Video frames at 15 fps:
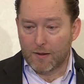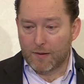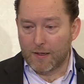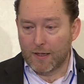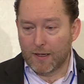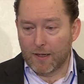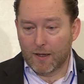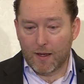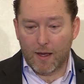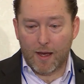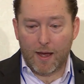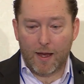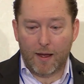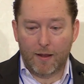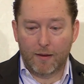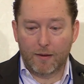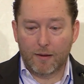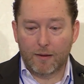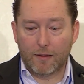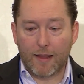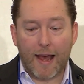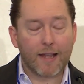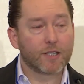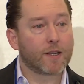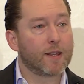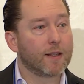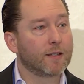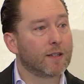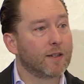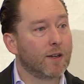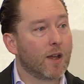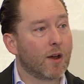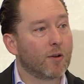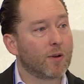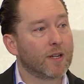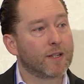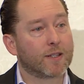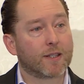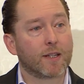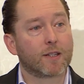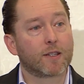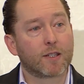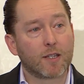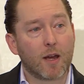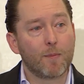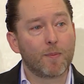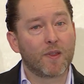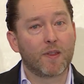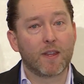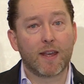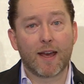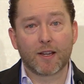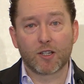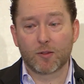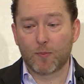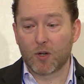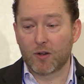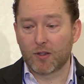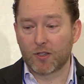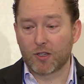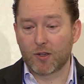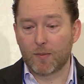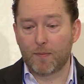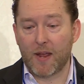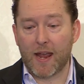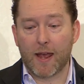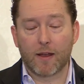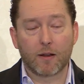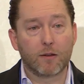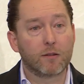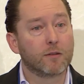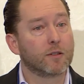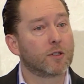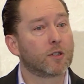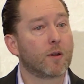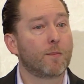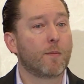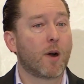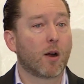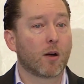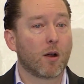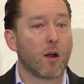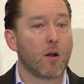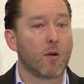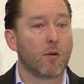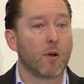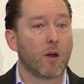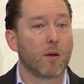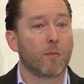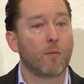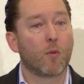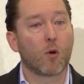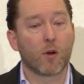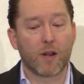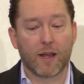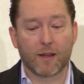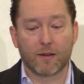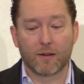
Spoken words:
The last thing to note is the Stump the Experts panel tomorrow morning.